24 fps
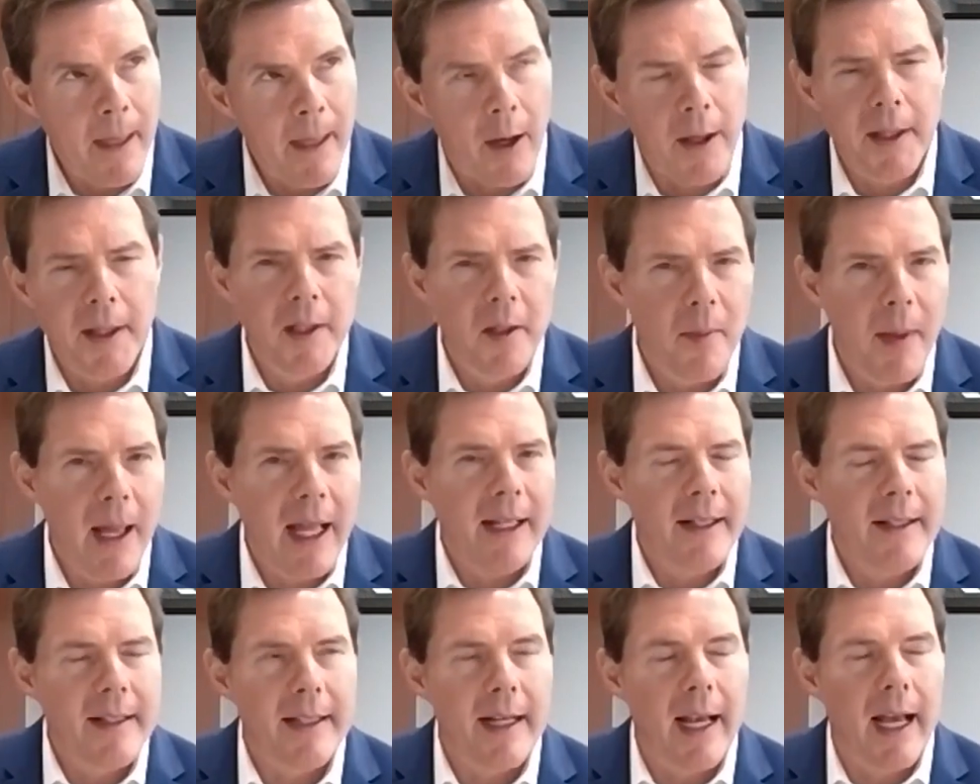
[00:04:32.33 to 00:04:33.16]
On the
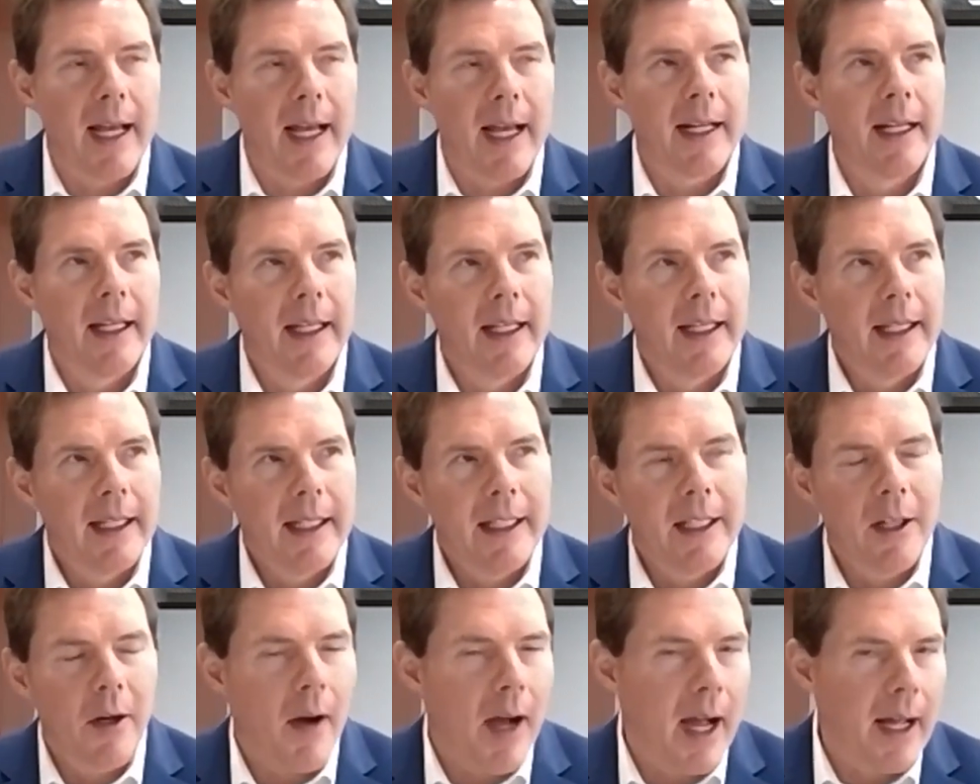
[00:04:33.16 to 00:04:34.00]
demand side,
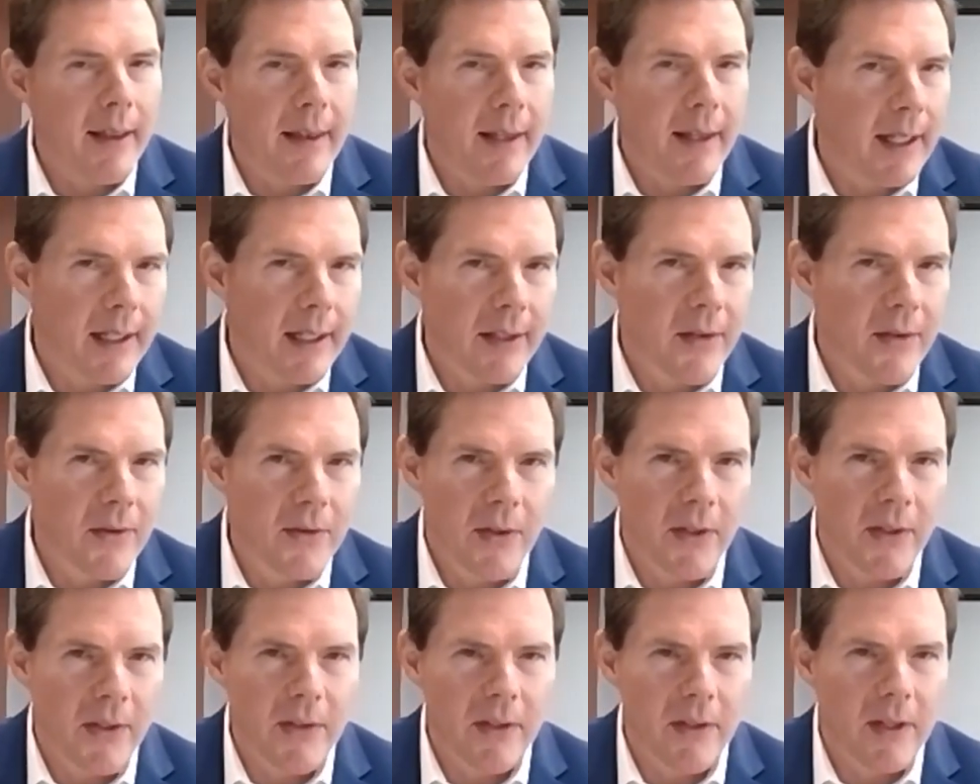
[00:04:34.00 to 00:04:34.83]
I think it's
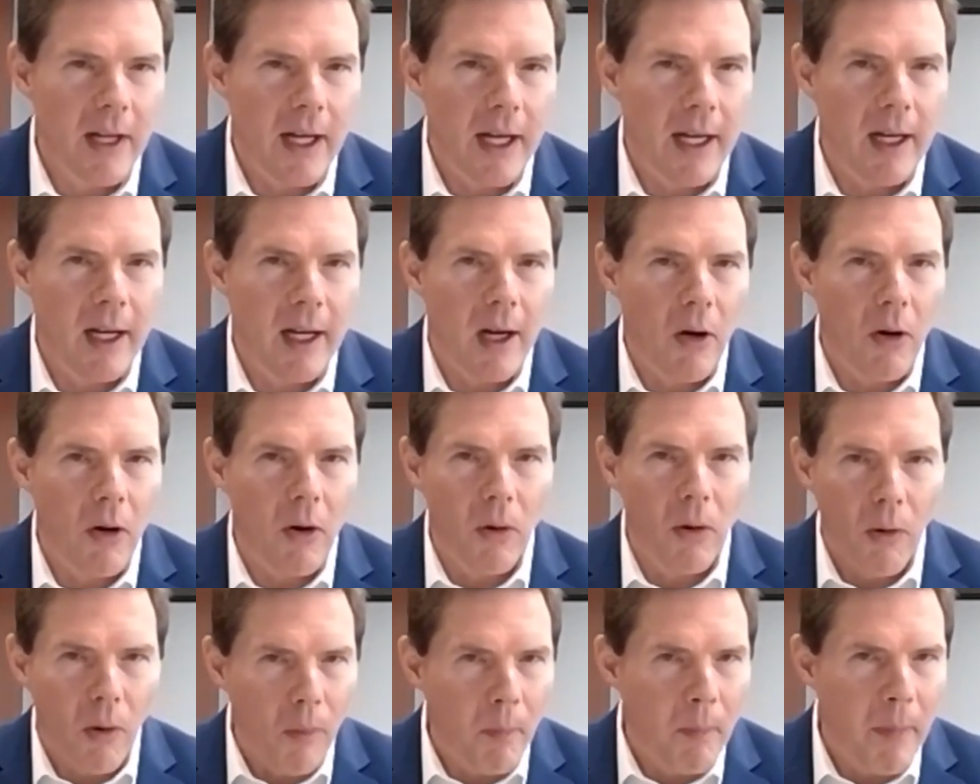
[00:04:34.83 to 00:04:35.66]
just a
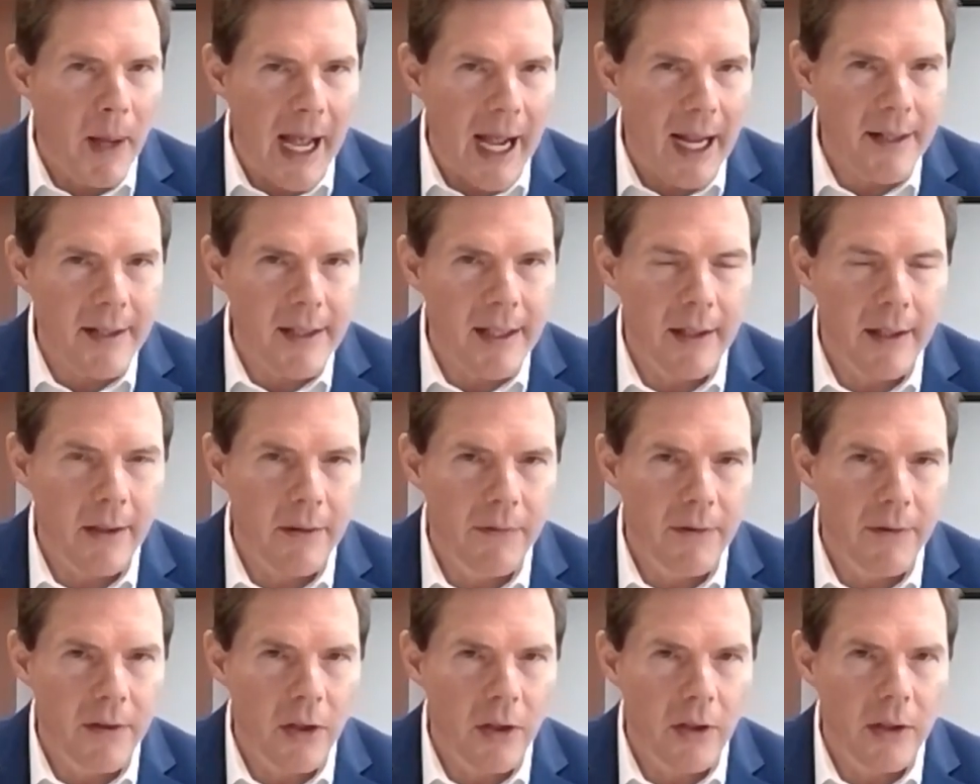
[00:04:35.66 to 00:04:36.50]
whole basket
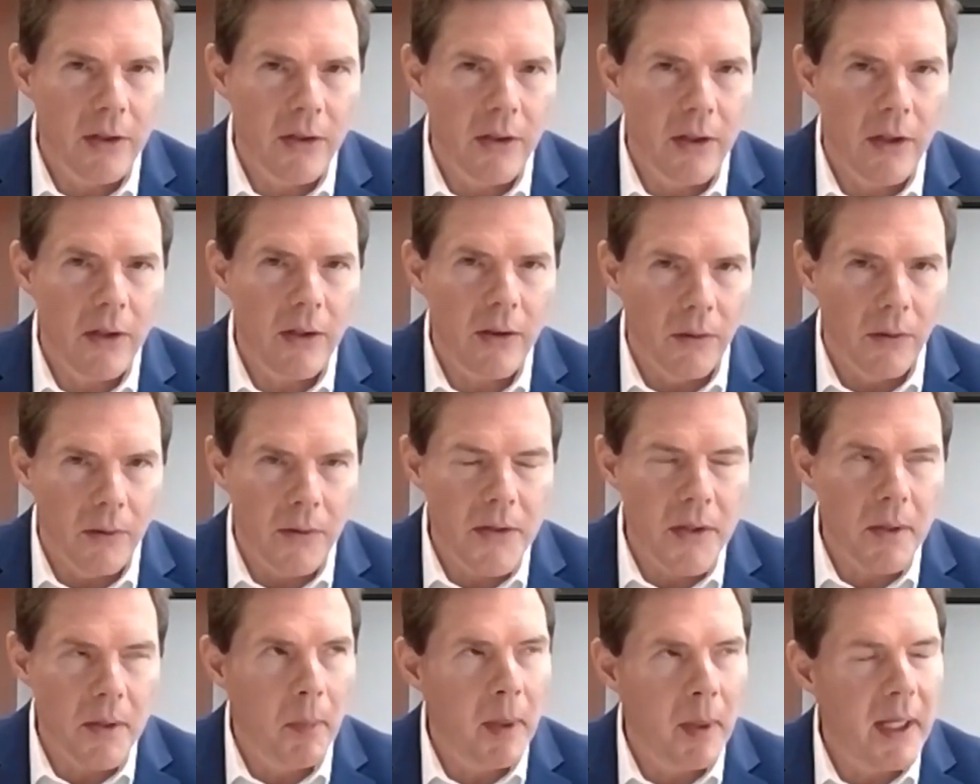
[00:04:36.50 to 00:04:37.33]
of good
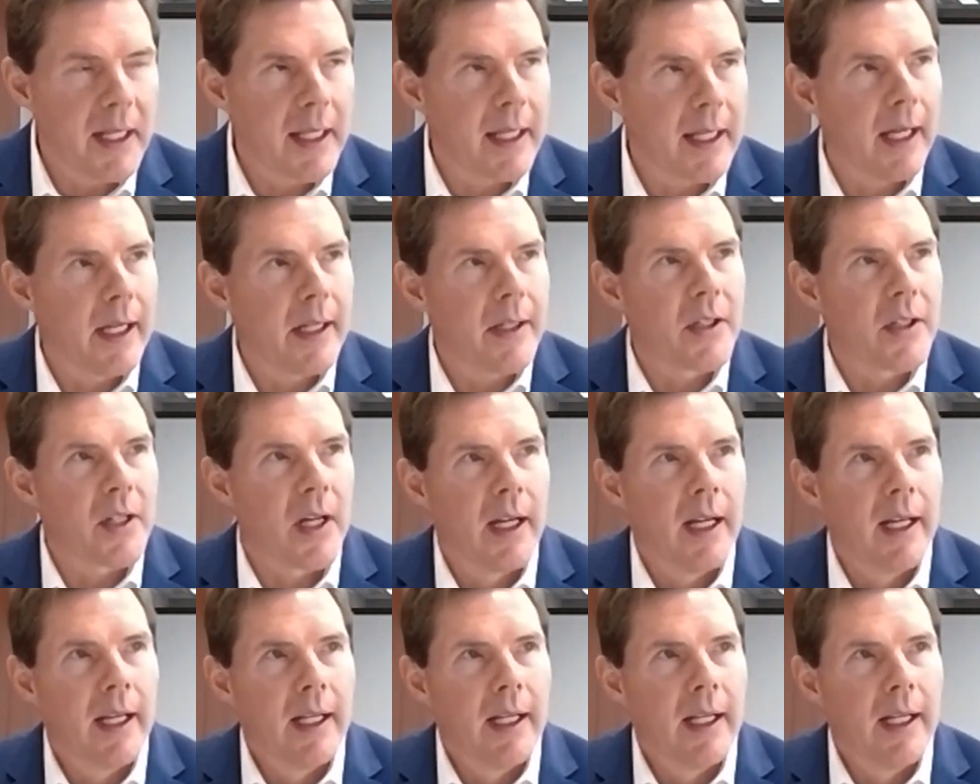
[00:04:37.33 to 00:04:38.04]
news, because